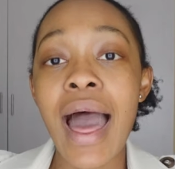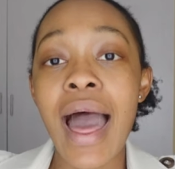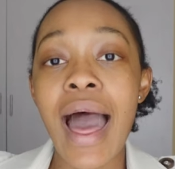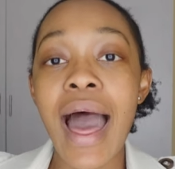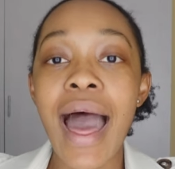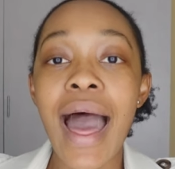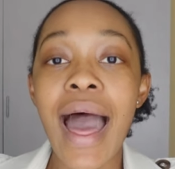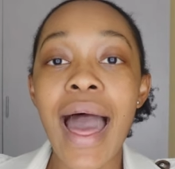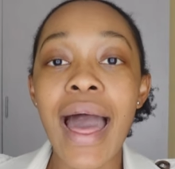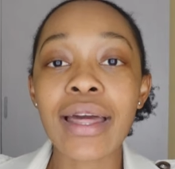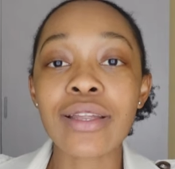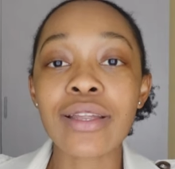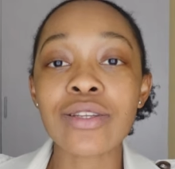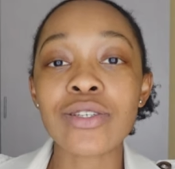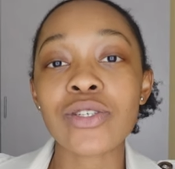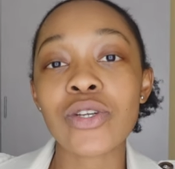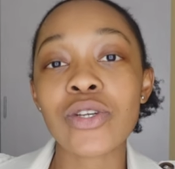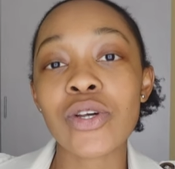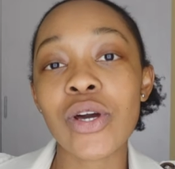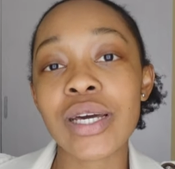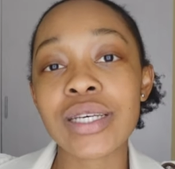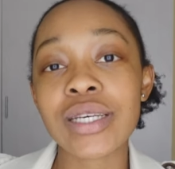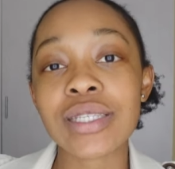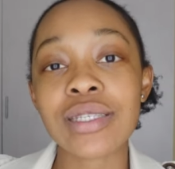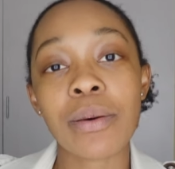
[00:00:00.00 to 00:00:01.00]
And, you
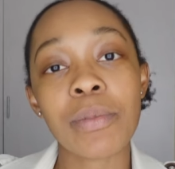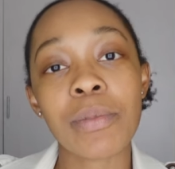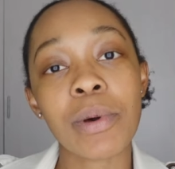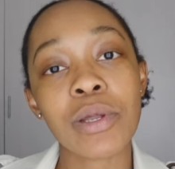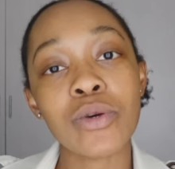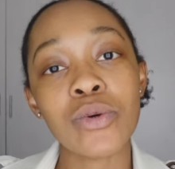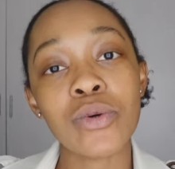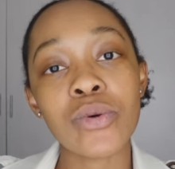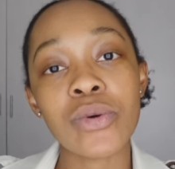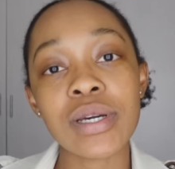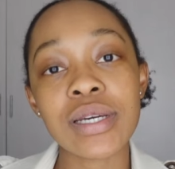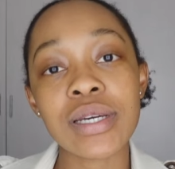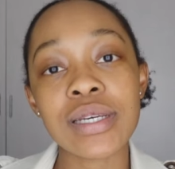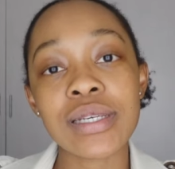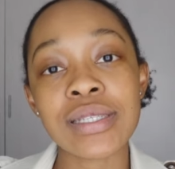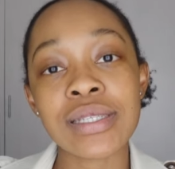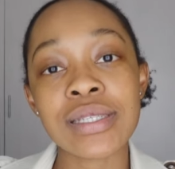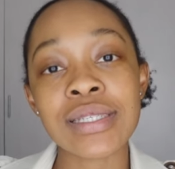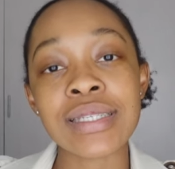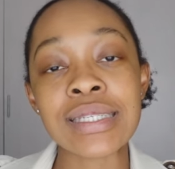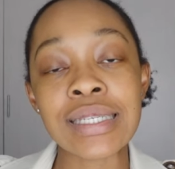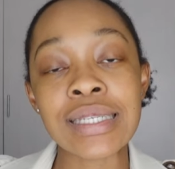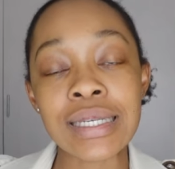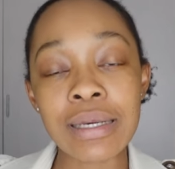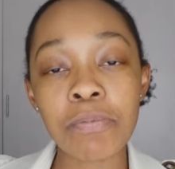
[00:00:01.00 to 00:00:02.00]
know, as someone who is
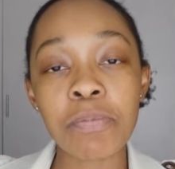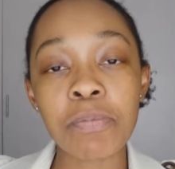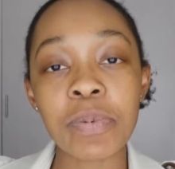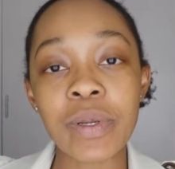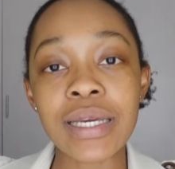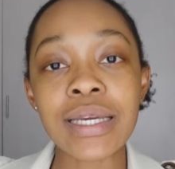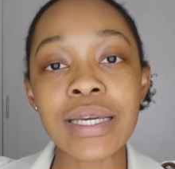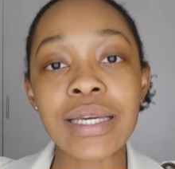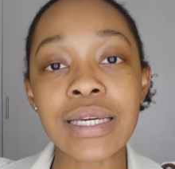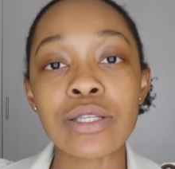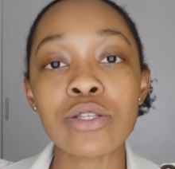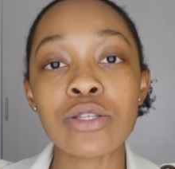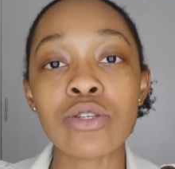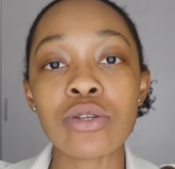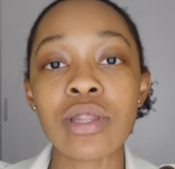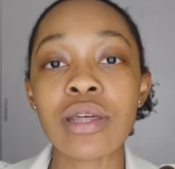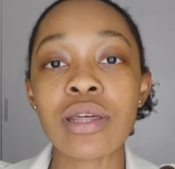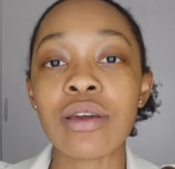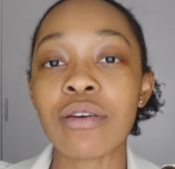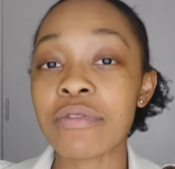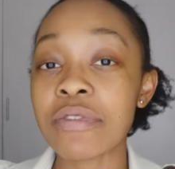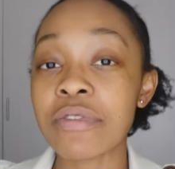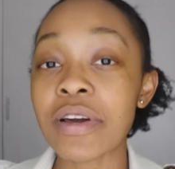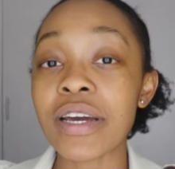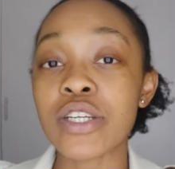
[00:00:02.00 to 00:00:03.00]
deeply into
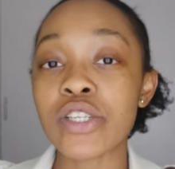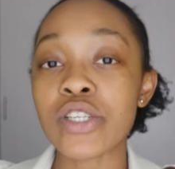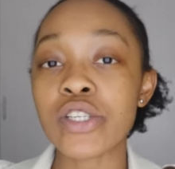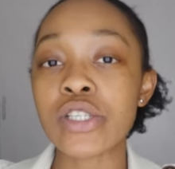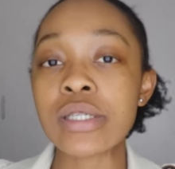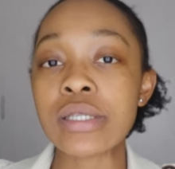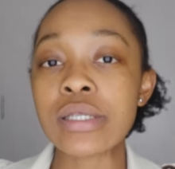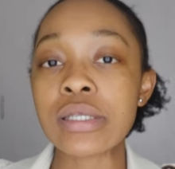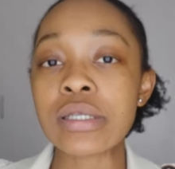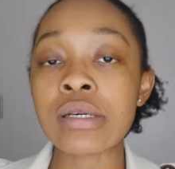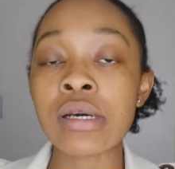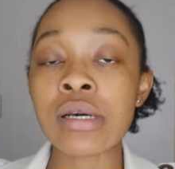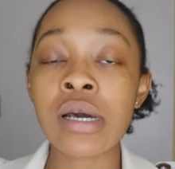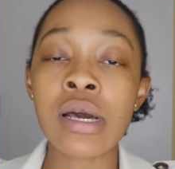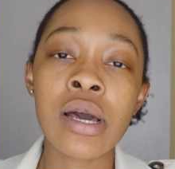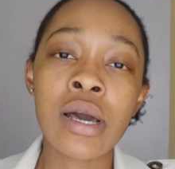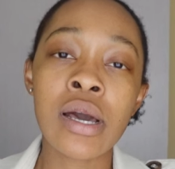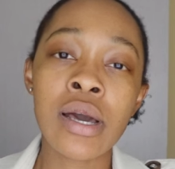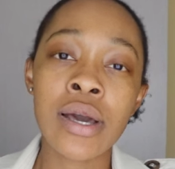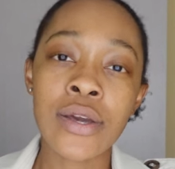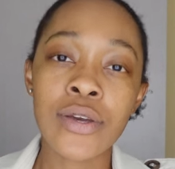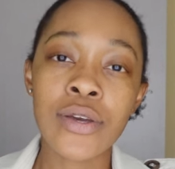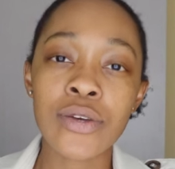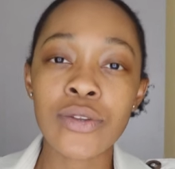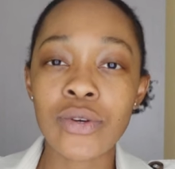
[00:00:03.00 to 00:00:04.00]
their fashion,
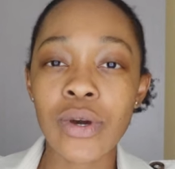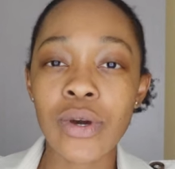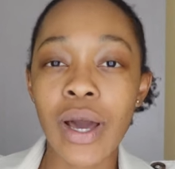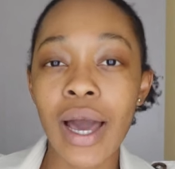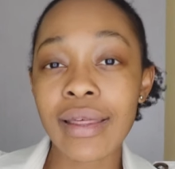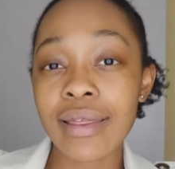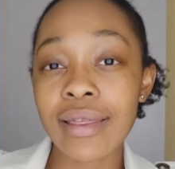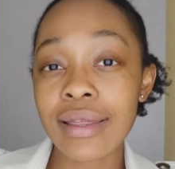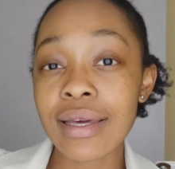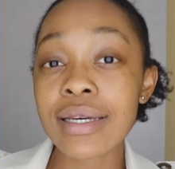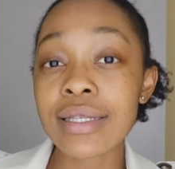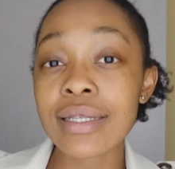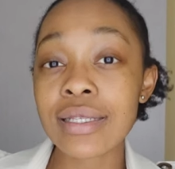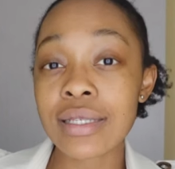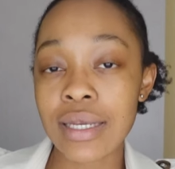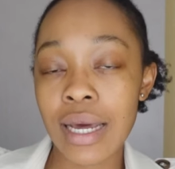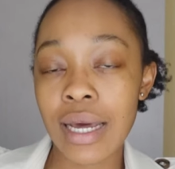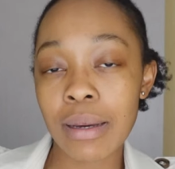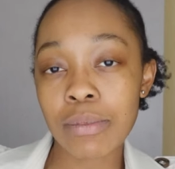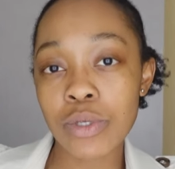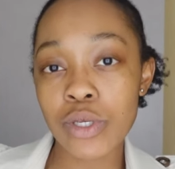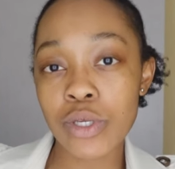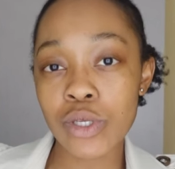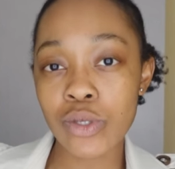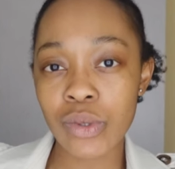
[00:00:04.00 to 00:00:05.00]
you know, I think it's
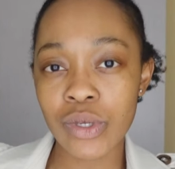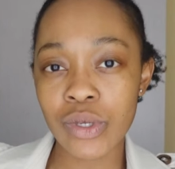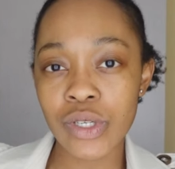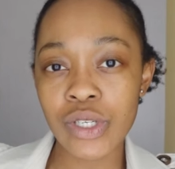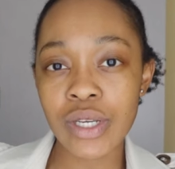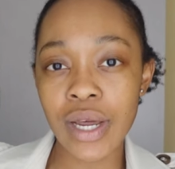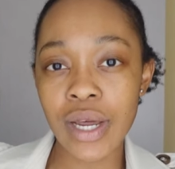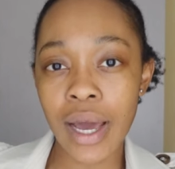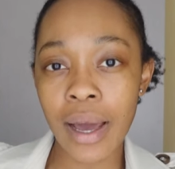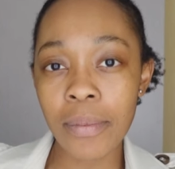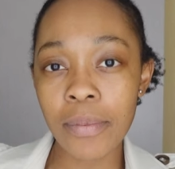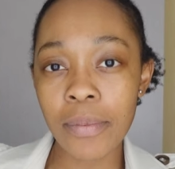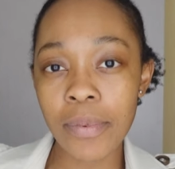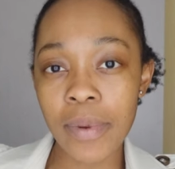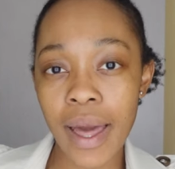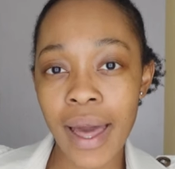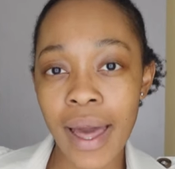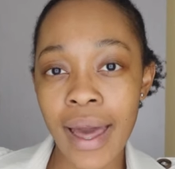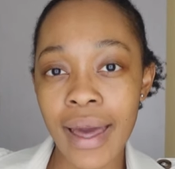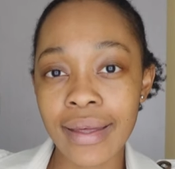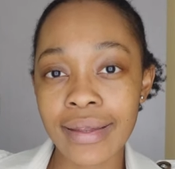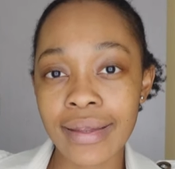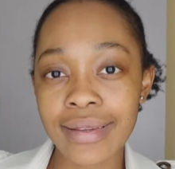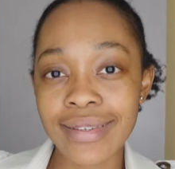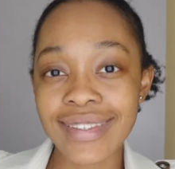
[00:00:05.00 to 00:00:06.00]
time to switch it up
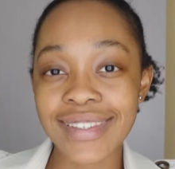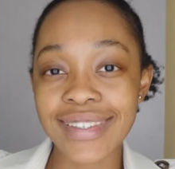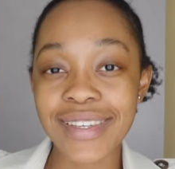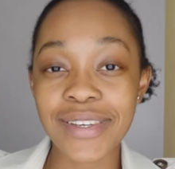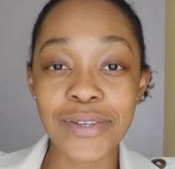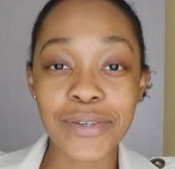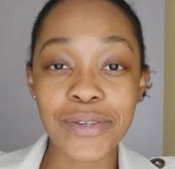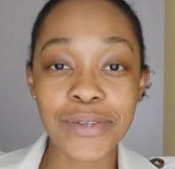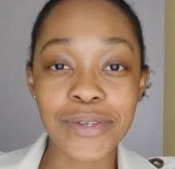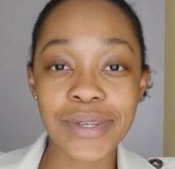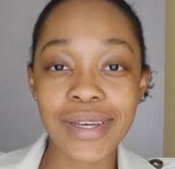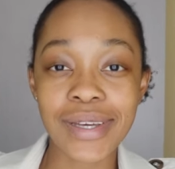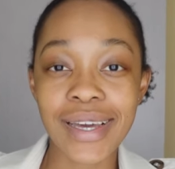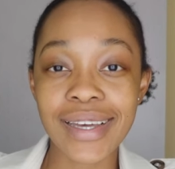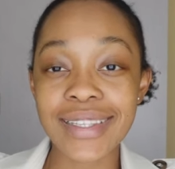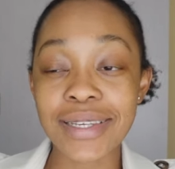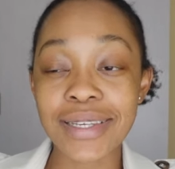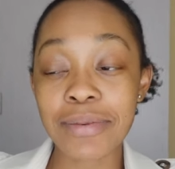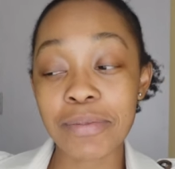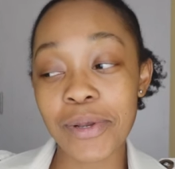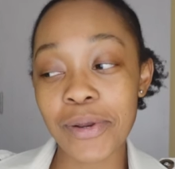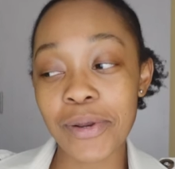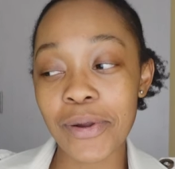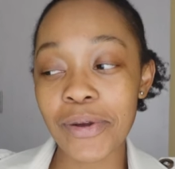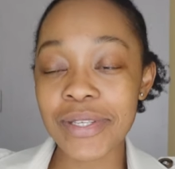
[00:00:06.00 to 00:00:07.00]
and, you know, get
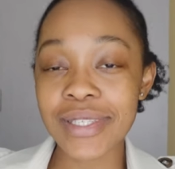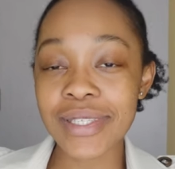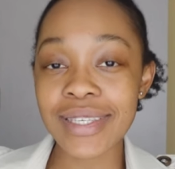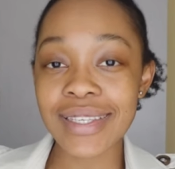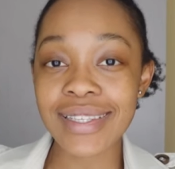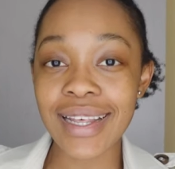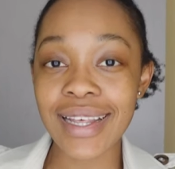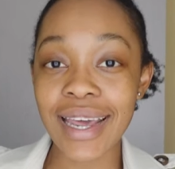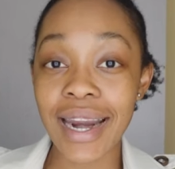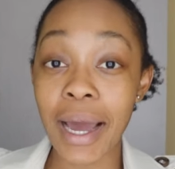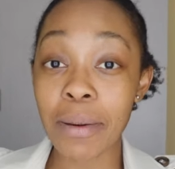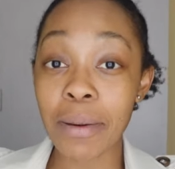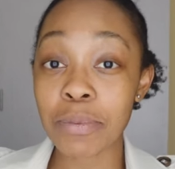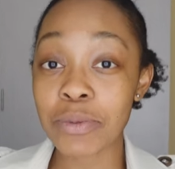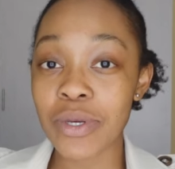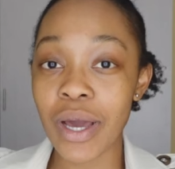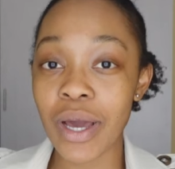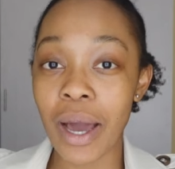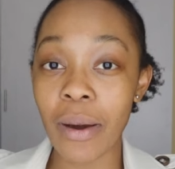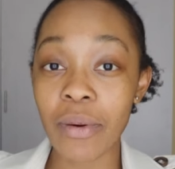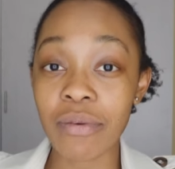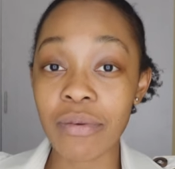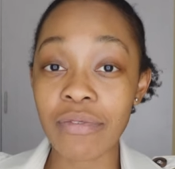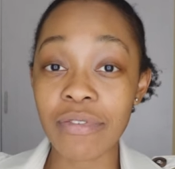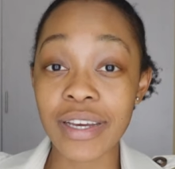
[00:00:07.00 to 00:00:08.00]
some glasses that are up to
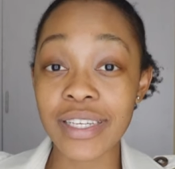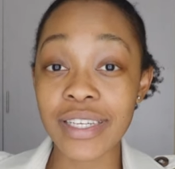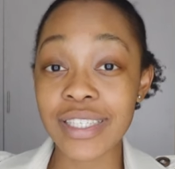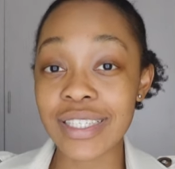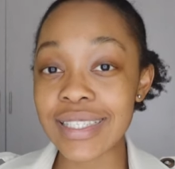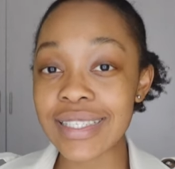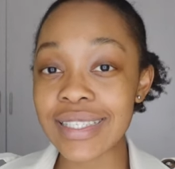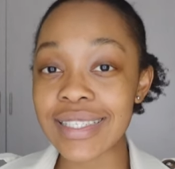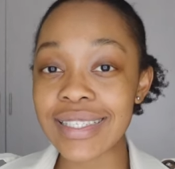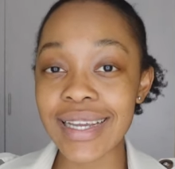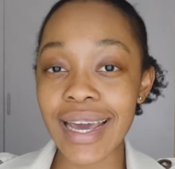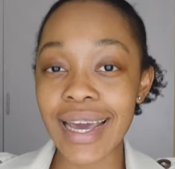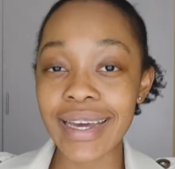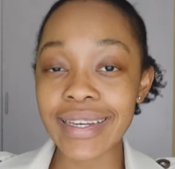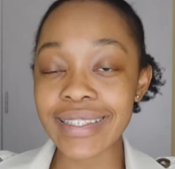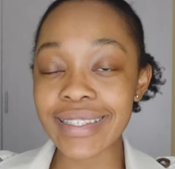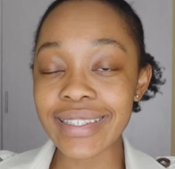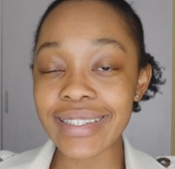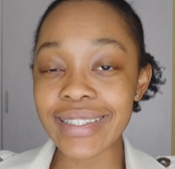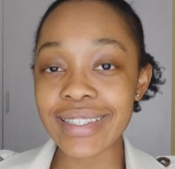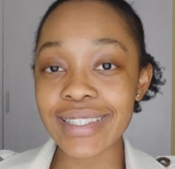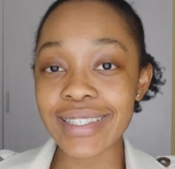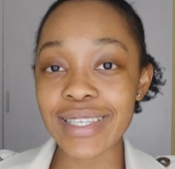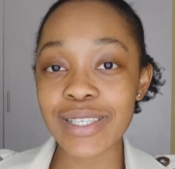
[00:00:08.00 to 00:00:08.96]
our fashion standards.